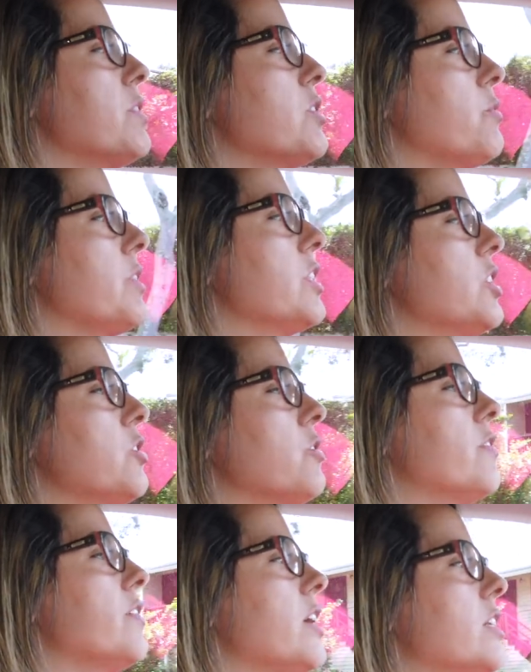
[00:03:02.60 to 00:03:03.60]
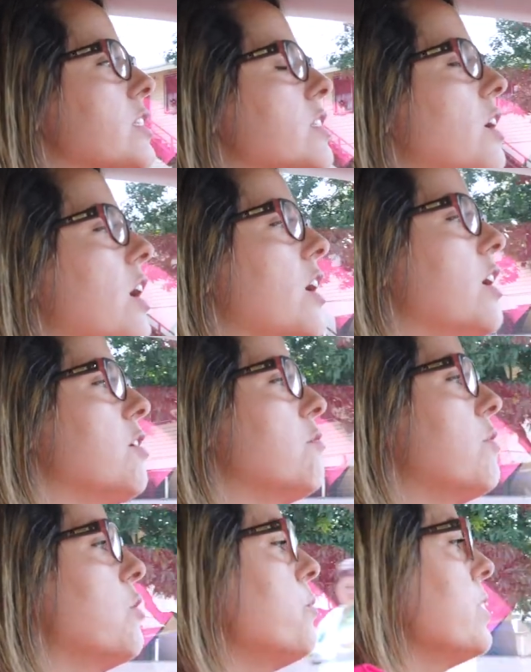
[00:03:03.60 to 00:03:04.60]
between the two of us
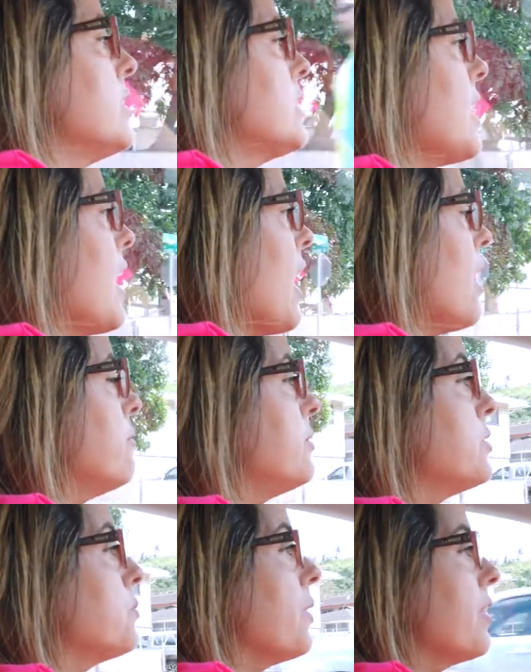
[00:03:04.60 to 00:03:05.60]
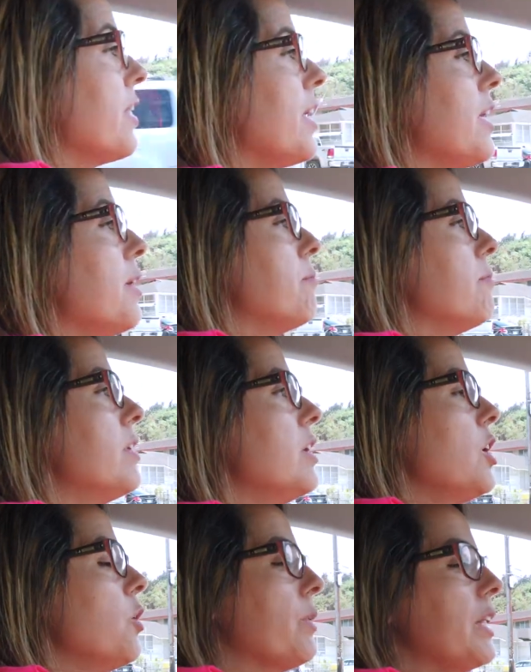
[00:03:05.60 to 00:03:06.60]
was that I was with him
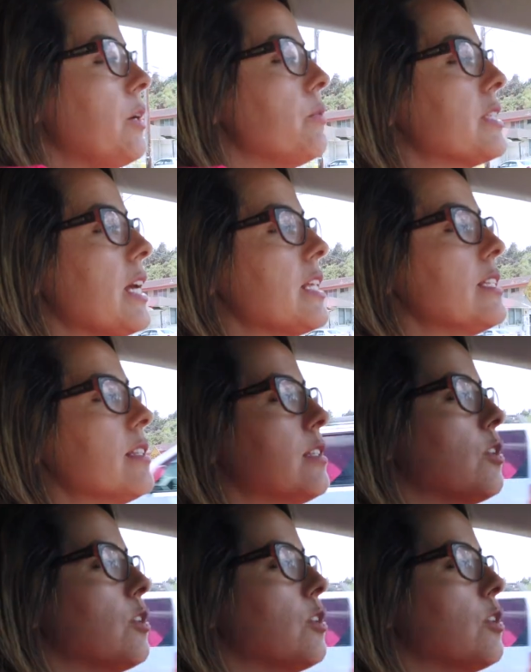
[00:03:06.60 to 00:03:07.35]
when he was at his